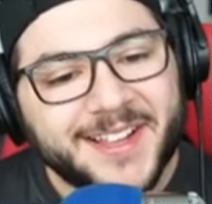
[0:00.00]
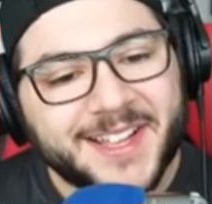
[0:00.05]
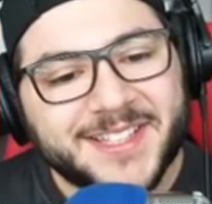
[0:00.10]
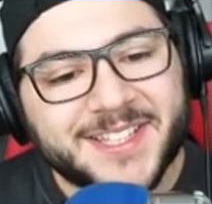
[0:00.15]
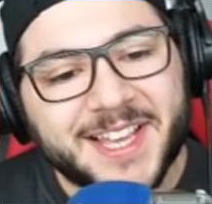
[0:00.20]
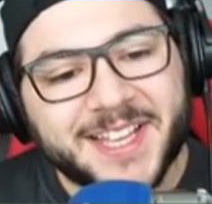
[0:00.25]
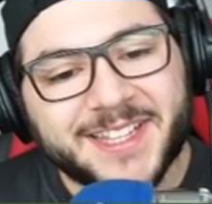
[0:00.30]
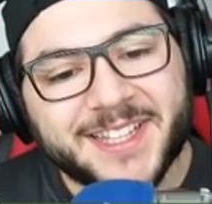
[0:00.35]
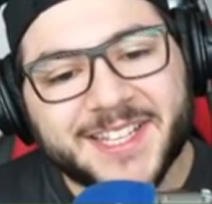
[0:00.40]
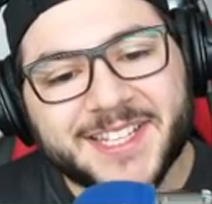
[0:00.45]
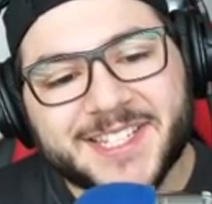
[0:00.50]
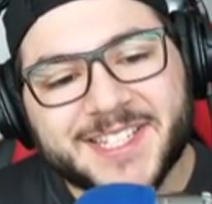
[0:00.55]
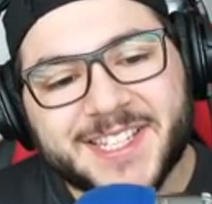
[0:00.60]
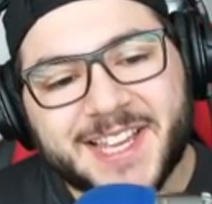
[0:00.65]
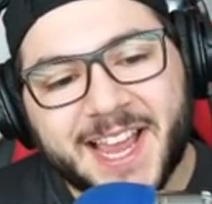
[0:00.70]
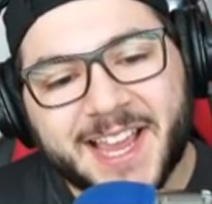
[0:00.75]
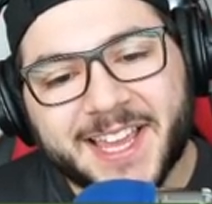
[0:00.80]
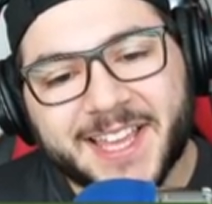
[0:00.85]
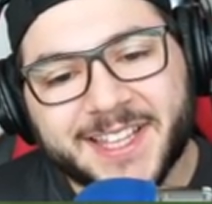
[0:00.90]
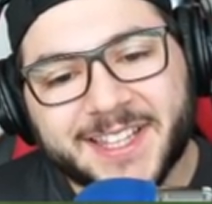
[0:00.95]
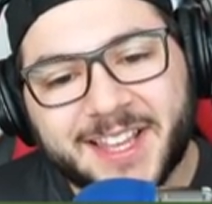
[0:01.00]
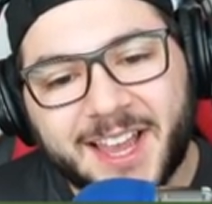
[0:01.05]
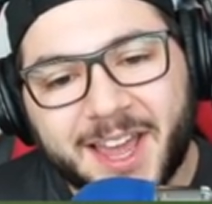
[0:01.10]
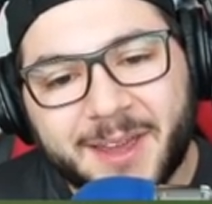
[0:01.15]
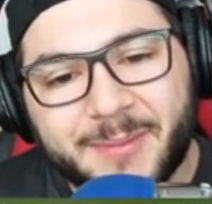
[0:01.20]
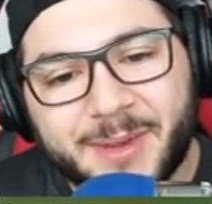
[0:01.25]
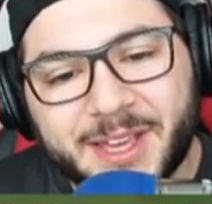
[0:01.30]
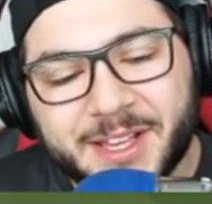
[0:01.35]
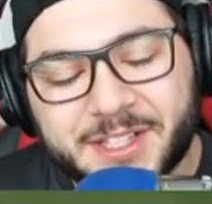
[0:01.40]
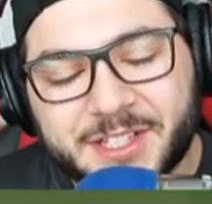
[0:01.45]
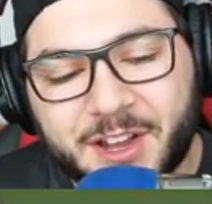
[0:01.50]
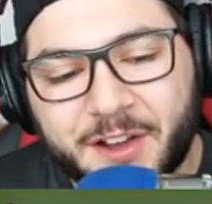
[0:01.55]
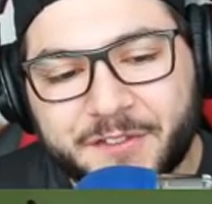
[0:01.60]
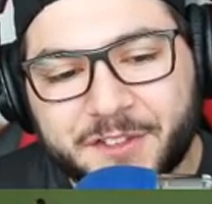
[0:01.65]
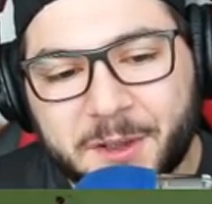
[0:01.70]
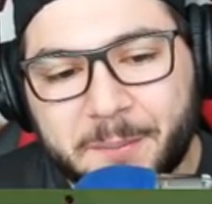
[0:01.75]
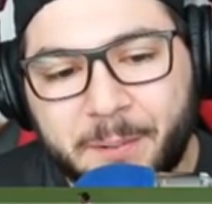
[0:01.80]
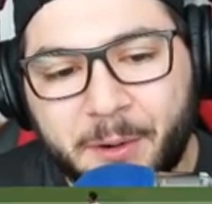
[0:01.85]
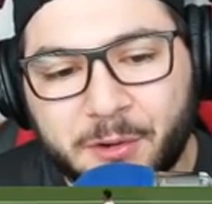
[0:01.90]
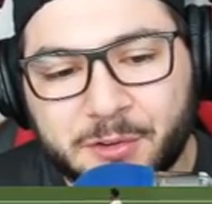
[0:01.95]
That's like the second time he hits
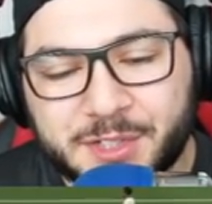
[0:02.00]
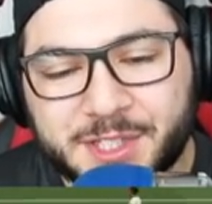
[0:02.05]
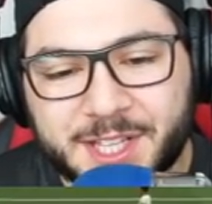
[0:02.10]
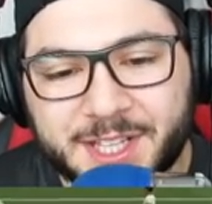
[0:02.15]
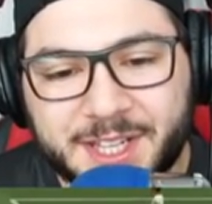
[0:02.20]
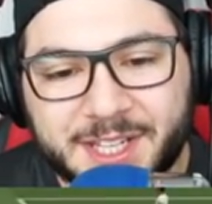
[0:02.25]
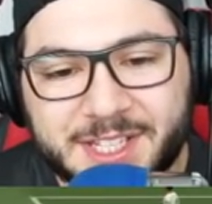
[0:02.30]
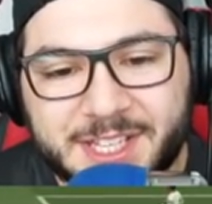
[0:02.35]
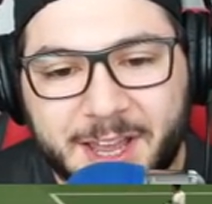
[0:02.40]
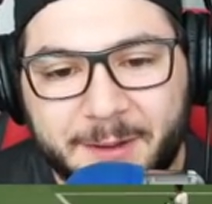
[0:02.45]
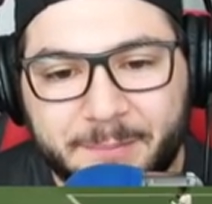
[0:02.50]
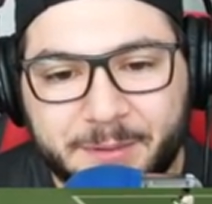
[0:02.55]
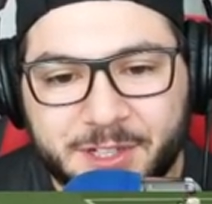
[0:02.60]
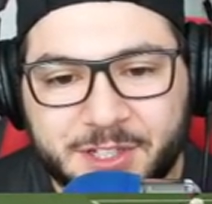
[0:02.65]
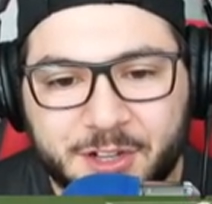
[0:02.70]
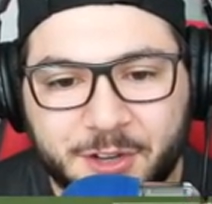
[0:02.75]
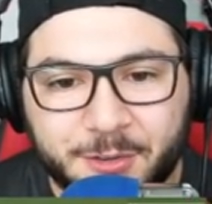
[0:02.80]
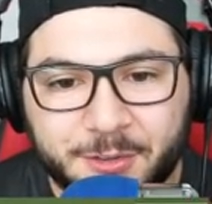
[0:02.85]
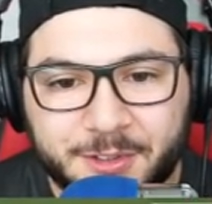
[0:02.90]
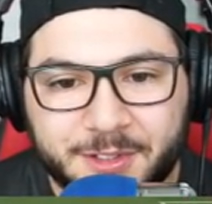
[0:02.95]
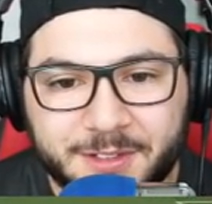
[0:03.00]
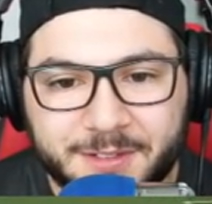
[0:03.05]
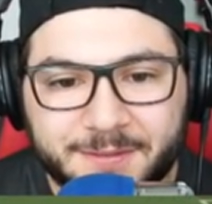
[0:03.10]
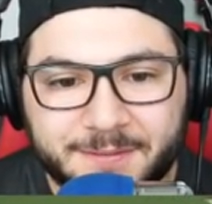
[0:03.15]
off the post in this episode.